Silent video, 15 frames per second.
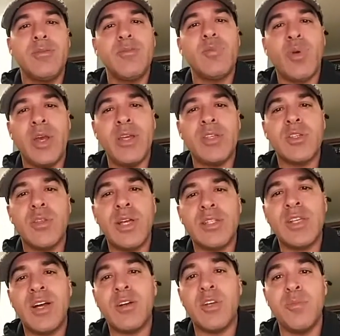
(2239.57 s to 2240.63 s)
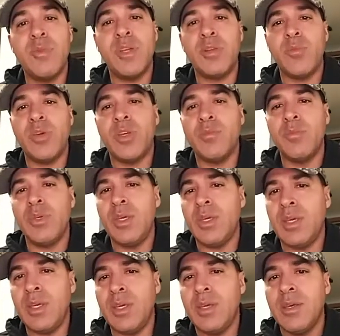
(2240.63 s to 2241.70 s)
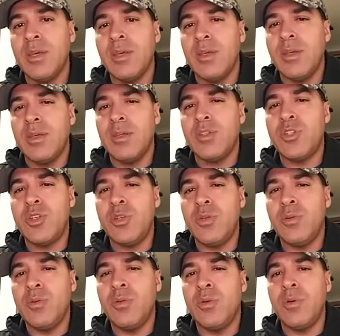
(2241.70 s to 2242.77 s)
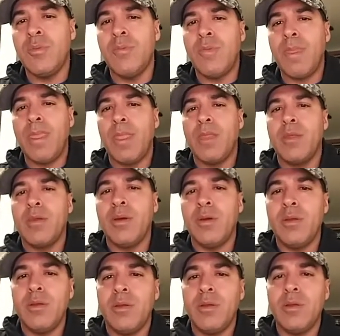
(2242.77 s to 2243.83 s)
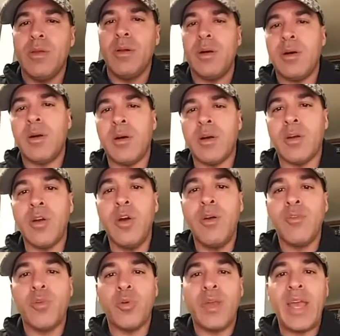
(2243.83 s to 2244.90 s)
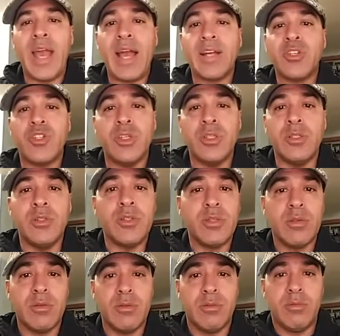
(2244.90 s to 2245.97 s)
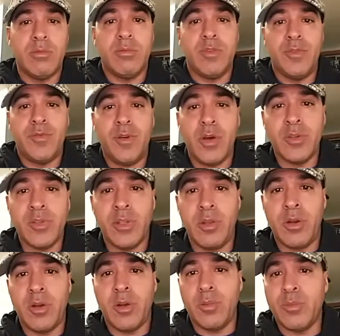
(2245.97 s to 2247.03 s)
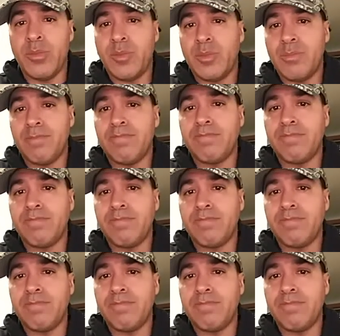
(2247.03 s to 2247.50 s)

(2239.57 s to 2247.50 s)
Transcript: Right? So that's how committed we can be to our overreactions to false alarms.